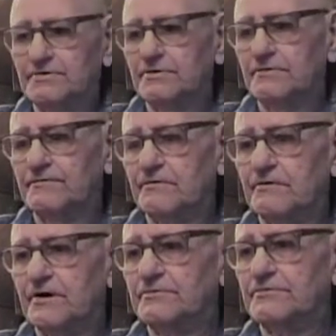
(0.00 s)
cents for a
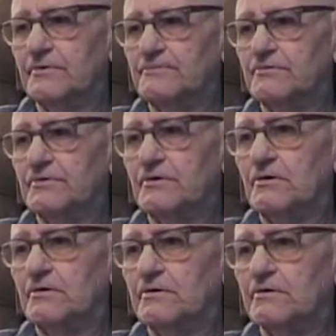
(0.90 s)
round trip with a
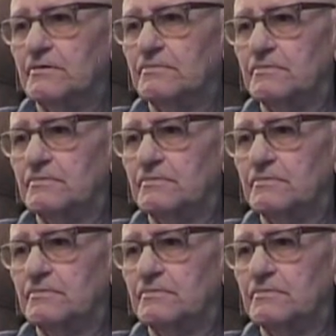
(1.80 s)
car.